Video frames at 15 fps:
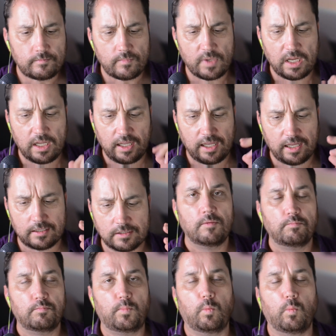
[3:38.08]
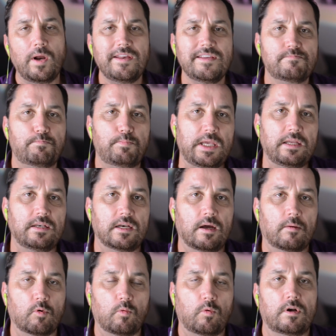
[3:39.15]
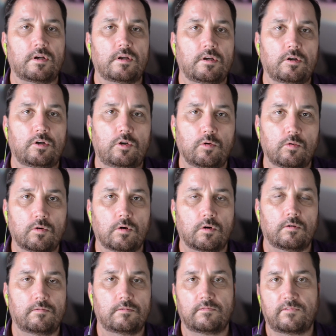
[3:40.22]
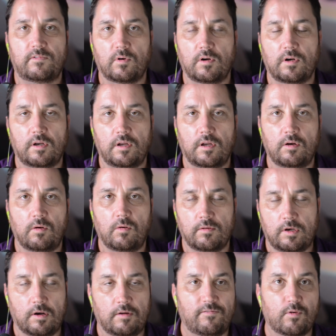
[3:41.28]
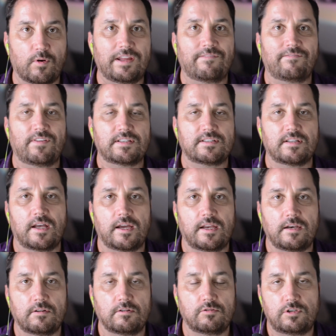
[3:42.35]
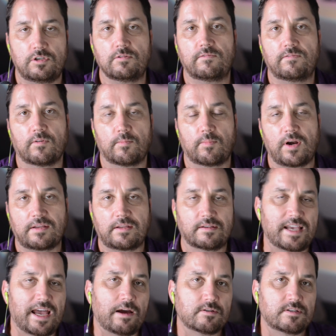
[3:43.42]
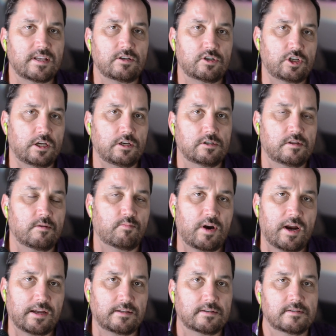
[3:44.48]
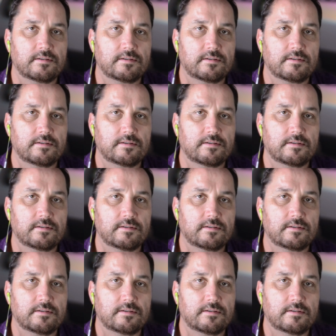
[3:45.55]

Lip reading: And what does being number one in Google for Invisalign do for practice? How does that change the practice?